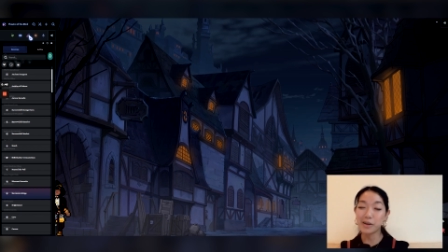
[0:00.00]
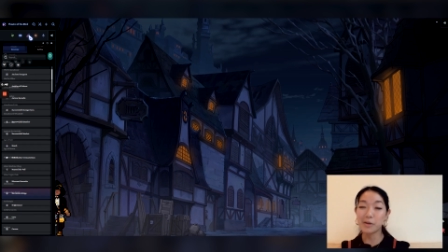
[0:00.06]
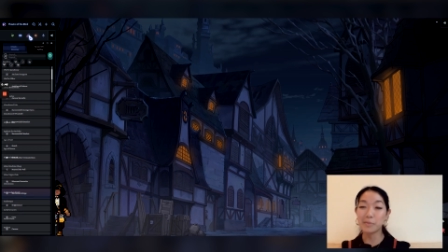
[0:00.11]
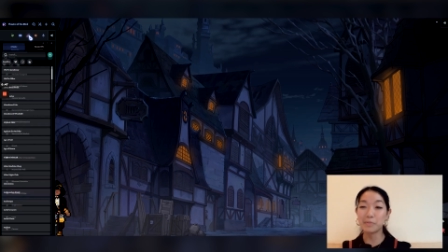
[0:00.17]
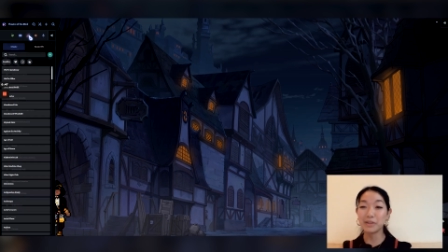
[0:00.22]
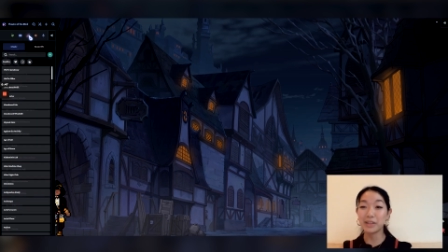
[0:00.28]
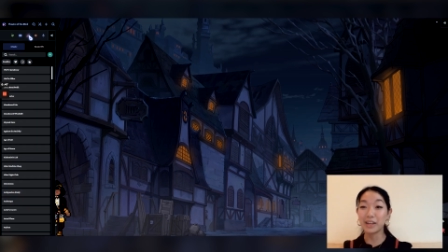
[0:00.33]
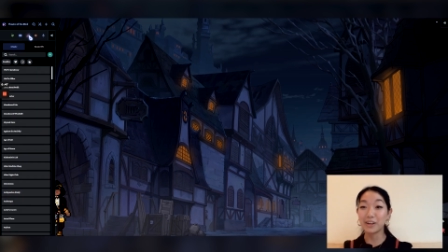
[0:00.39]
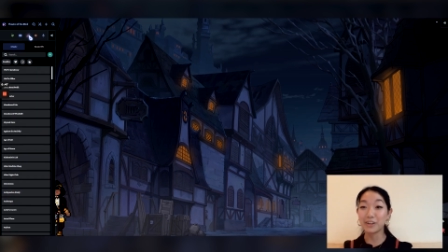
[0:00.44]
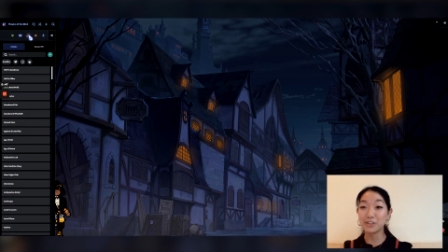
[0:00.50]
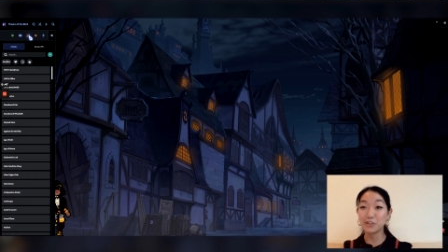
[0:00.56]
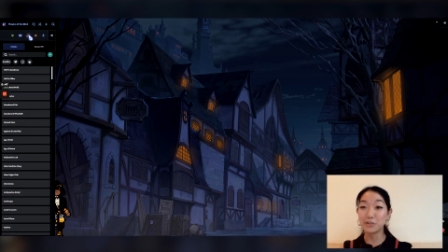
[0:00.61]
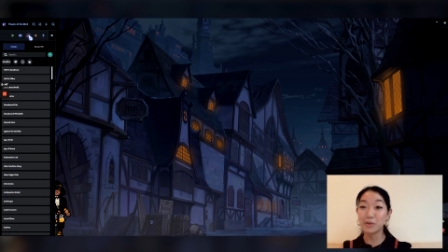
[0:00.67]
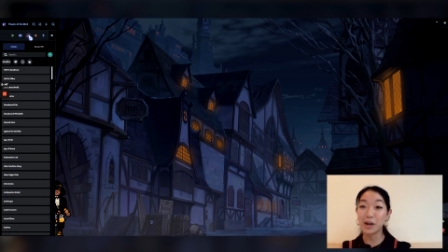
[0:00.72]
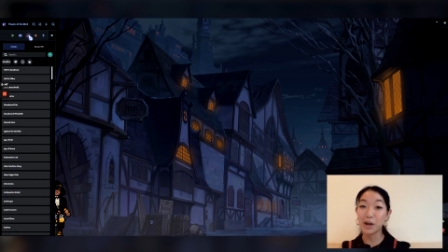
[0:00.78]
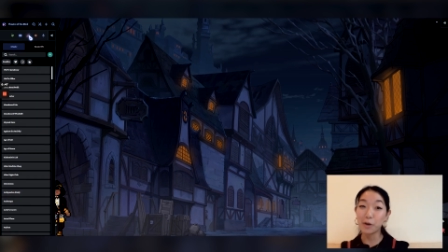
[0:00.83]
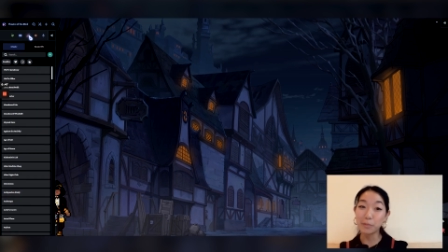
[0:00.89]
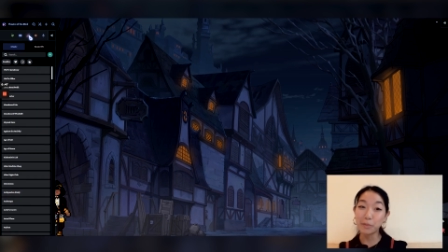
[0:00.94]
a player to
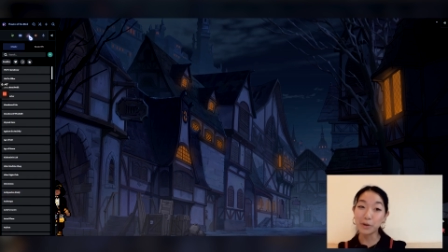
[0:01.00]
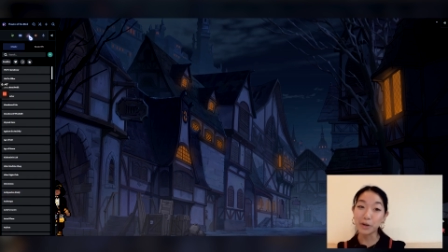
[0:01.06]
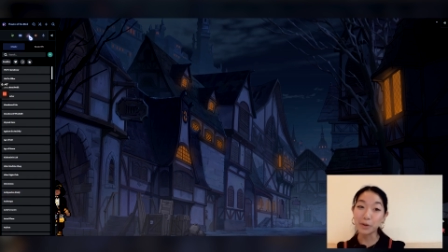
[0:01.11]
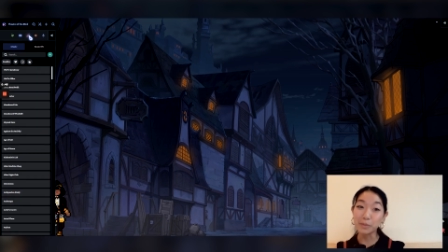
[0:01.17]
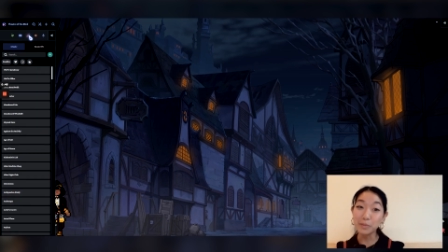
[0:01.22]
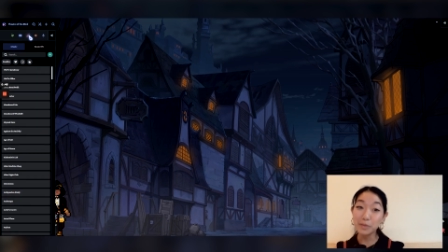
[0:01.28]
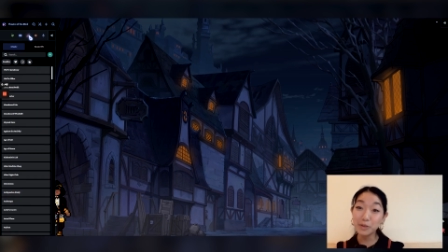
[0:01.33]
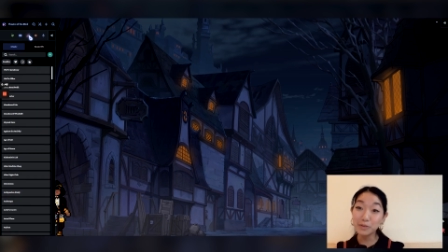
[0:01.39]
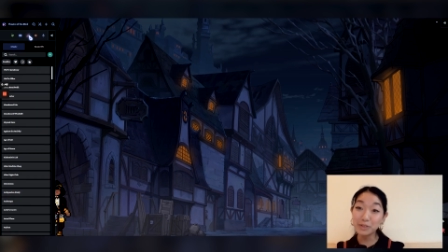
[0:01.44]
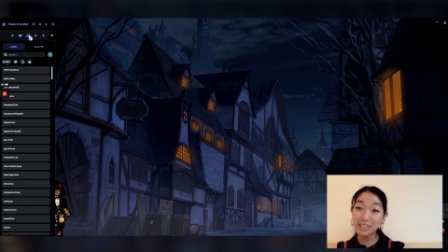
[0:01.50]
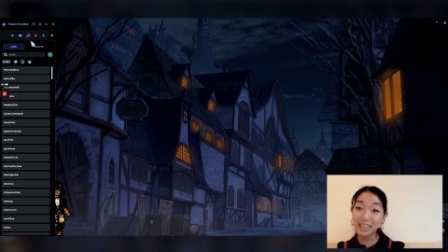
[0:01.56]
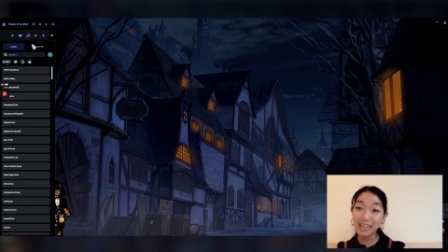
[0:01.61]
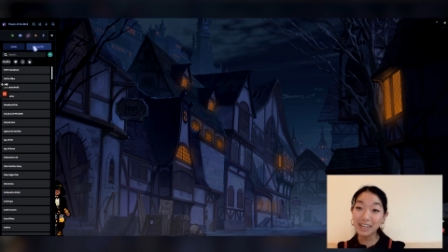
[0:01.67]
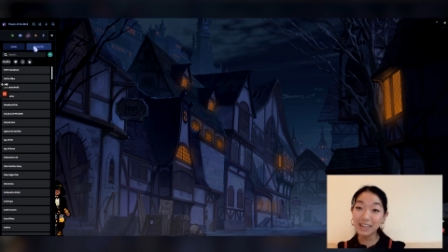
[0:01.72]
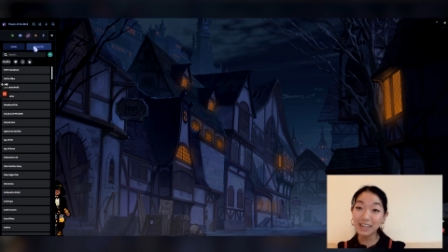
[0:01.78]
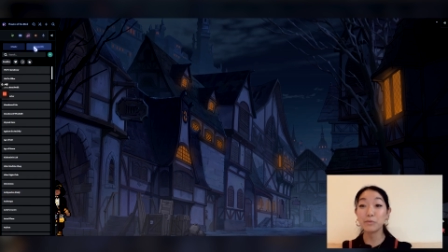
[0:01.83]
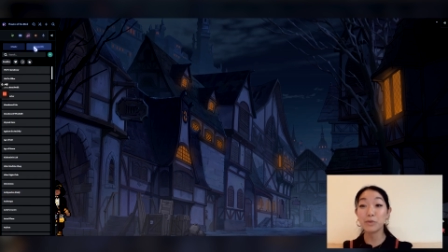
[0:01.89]
help put on music.